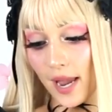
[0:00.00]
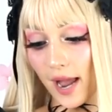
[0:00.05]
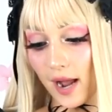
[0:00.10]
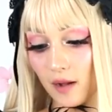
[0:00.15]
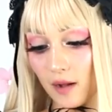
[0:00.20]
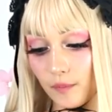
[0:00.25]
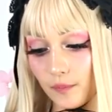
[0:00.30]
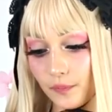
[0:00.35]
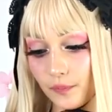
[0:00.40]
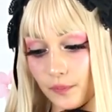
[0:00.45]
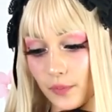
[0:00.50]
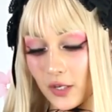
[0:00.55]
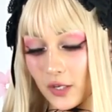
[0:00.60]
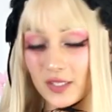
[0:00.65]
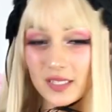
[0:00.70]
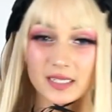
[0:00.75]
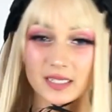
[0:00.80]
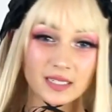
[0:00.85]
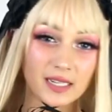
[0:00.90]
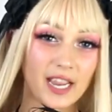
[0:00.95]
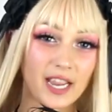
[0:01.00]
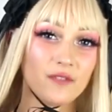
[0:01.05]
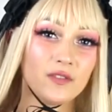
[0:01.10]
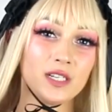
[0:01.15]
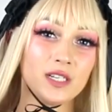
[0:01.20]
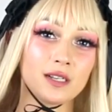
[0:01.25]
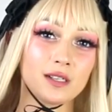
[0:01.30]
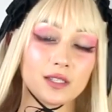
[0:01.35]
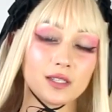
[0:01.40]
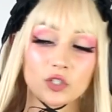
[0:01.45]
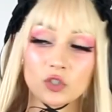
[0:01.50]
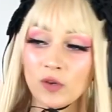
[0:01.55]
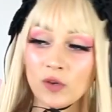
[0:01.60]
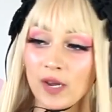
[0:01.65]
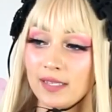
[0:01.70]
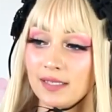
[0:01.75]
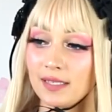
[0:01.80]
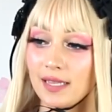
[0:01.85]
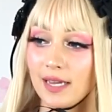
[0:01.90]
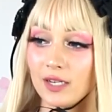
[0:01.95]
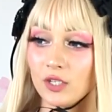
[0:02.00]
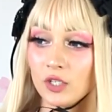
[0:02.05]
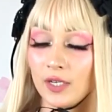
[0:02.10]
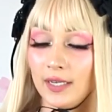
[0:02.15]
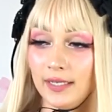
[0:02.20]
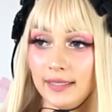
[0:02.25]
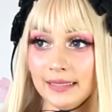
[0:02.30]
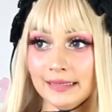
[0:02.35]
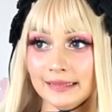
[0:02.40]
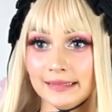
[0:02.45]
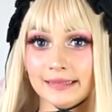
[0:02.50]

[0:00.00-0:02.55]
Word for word: um, because it didn't have an English translation